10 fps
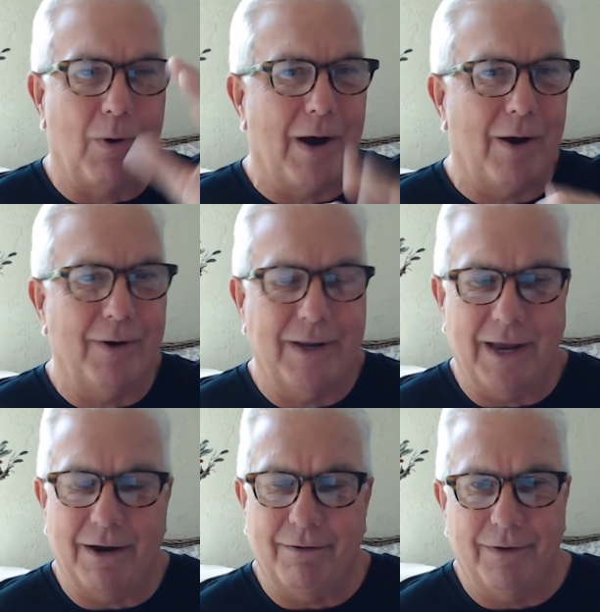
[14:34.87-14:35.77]
go out and
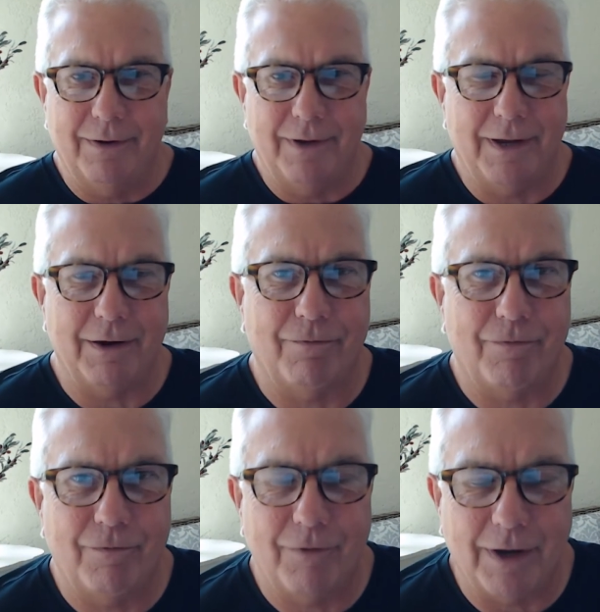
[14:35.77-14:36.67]
get
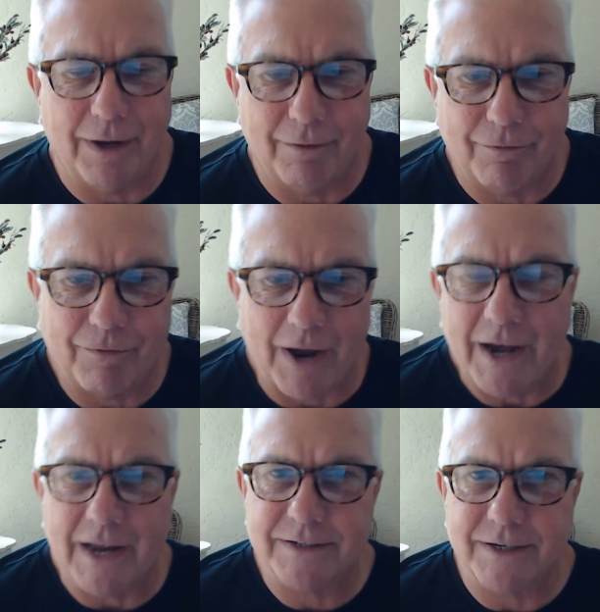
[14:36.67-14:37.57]
a
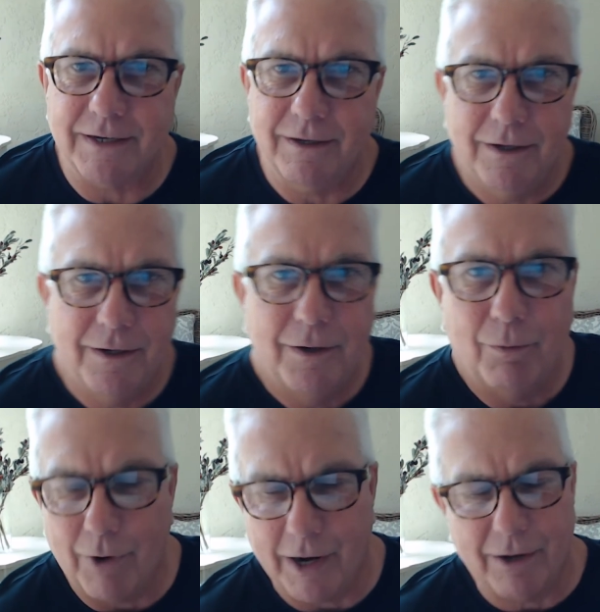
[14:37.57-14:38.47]
financing,
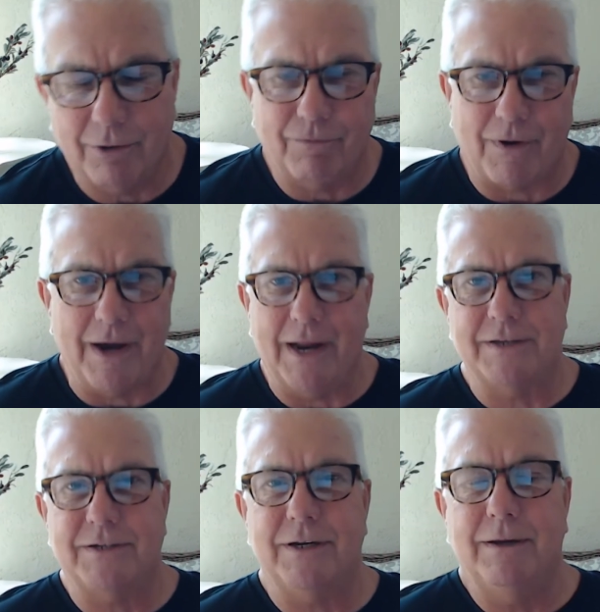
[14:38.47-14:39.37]
regular
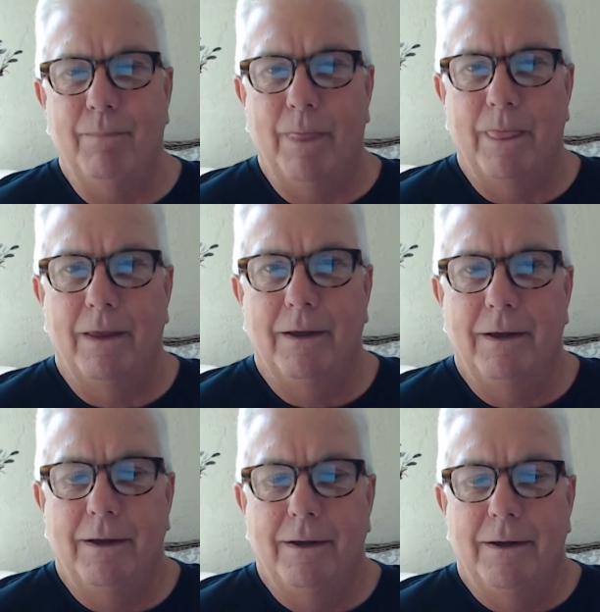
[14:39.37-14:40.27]
financing,
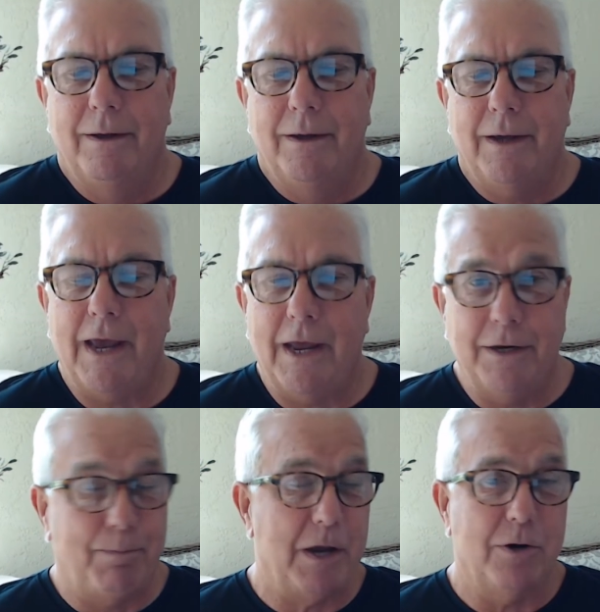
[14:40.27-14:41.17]

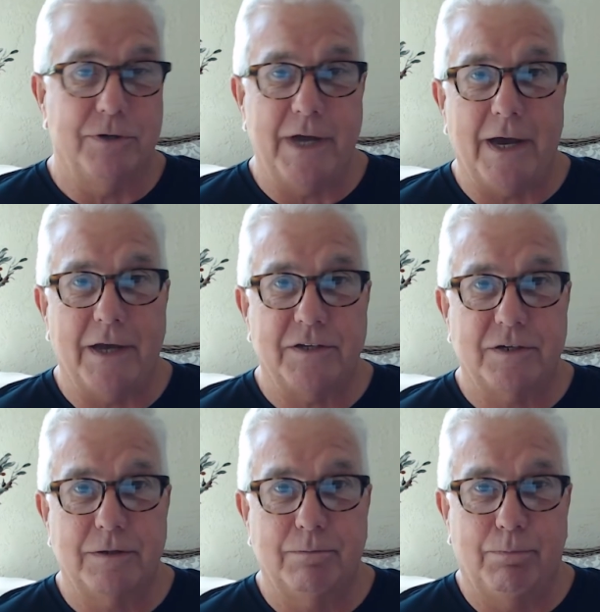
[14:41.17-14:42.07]
and to pay your
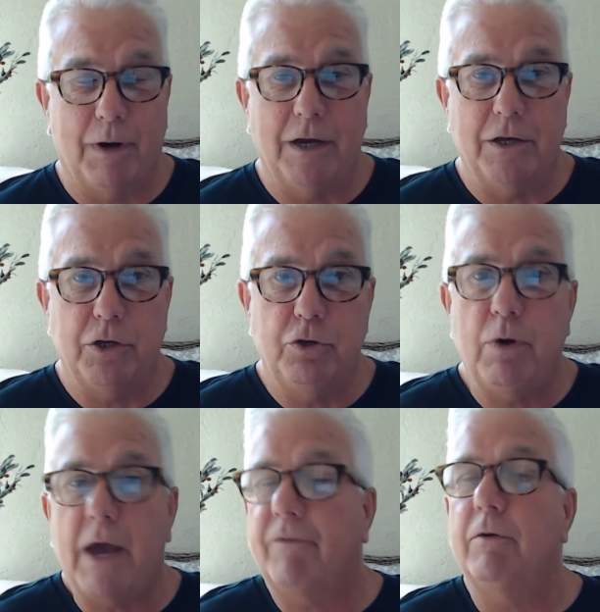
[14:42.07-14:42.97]
debts, but
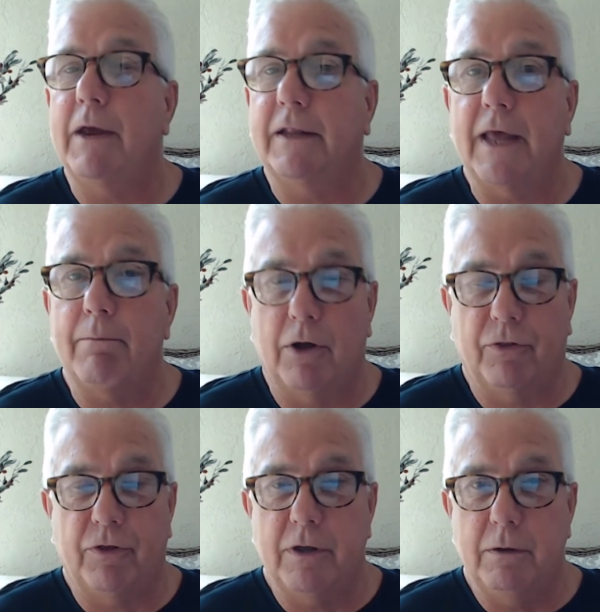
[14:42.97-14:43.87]
you have to make that
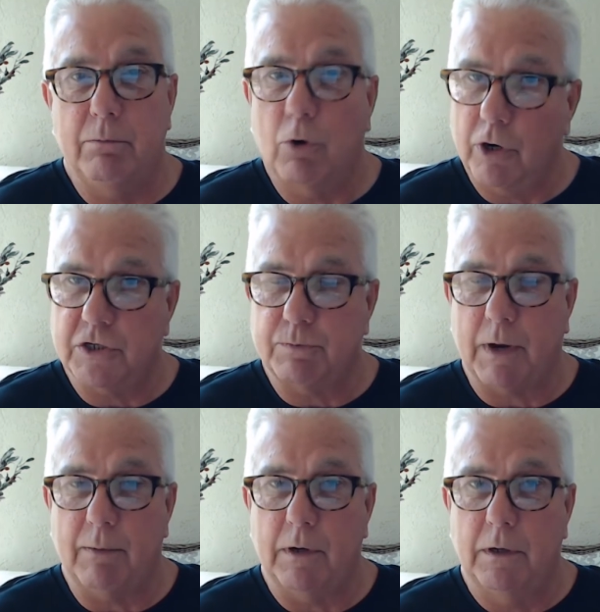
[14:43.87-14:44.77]
monthly mortgage
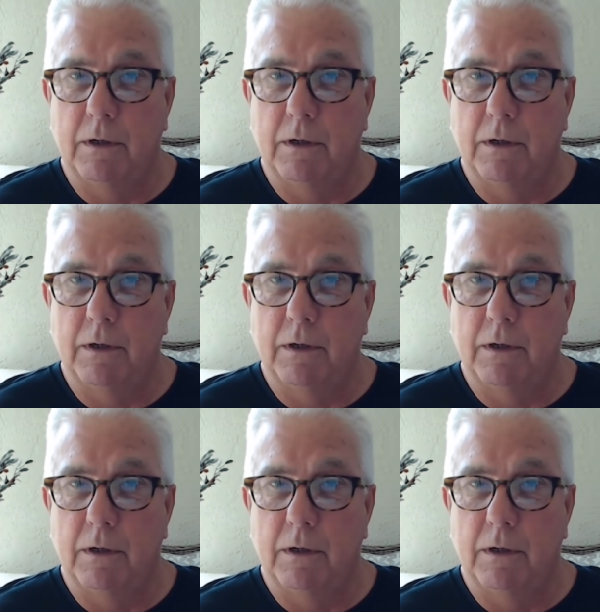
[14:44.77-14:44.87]
payment.